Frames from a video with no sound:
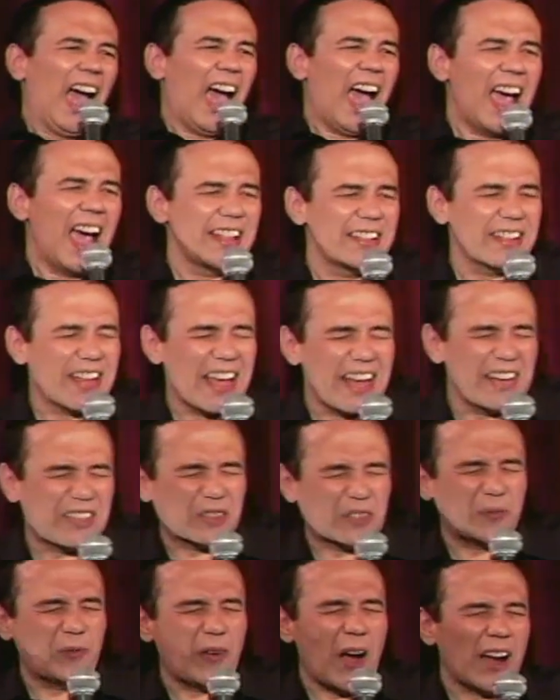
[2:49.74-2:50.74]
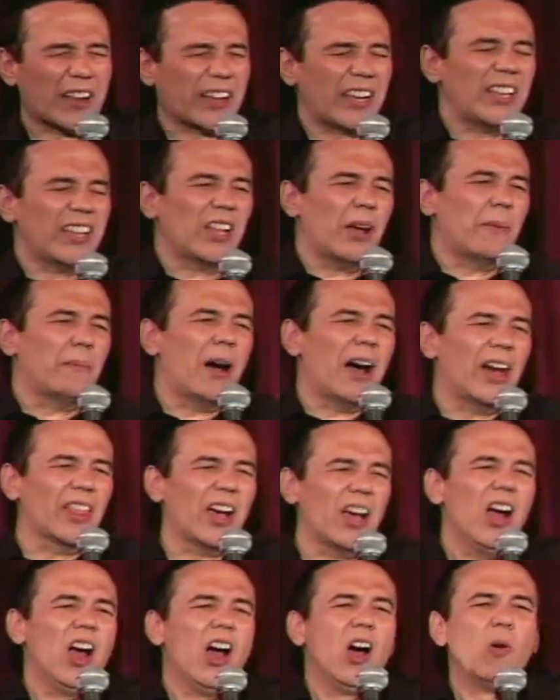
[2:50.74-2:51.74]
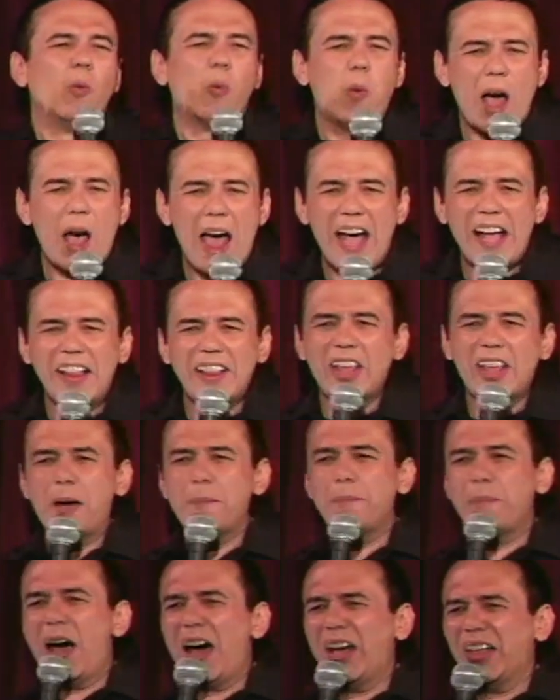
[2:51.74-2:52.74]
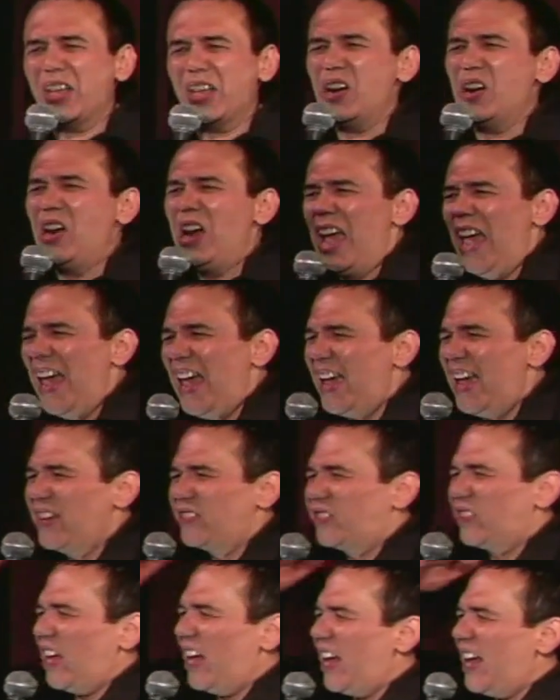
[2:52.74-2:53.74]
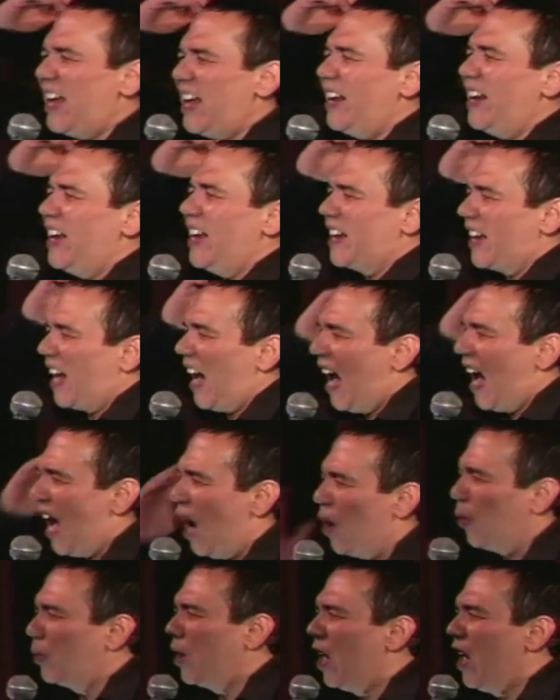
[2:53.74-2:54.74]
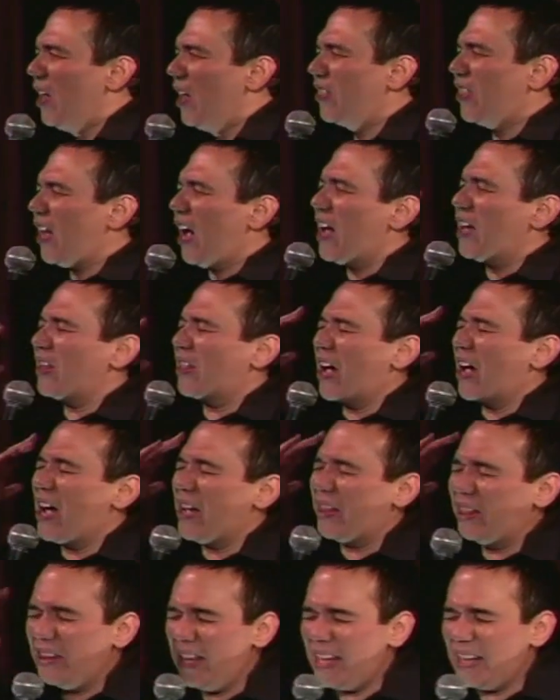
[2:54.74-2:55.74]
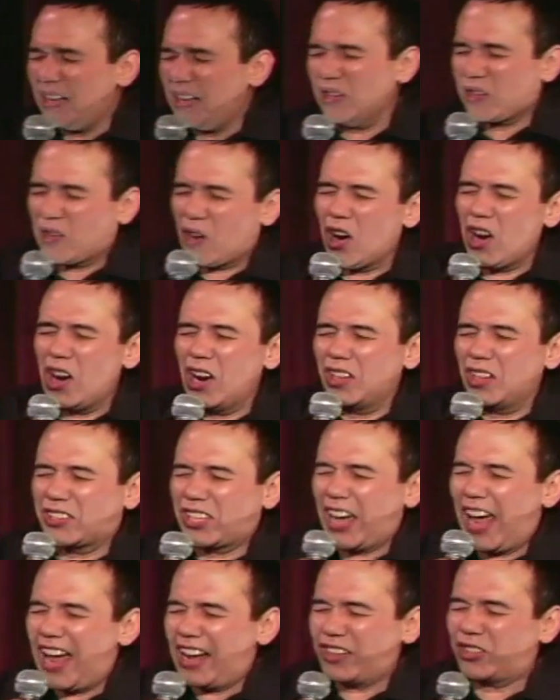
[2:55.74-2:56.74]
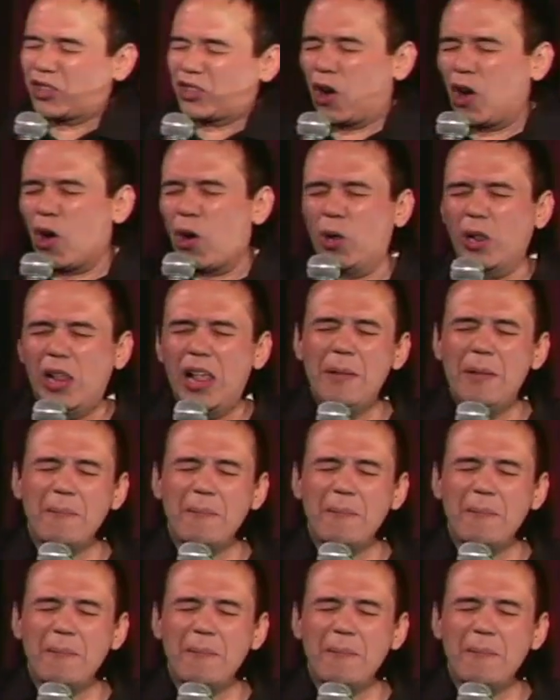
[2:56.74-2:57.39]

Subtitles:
And he's fucking the mother while the mother is eating out the little girl's asshole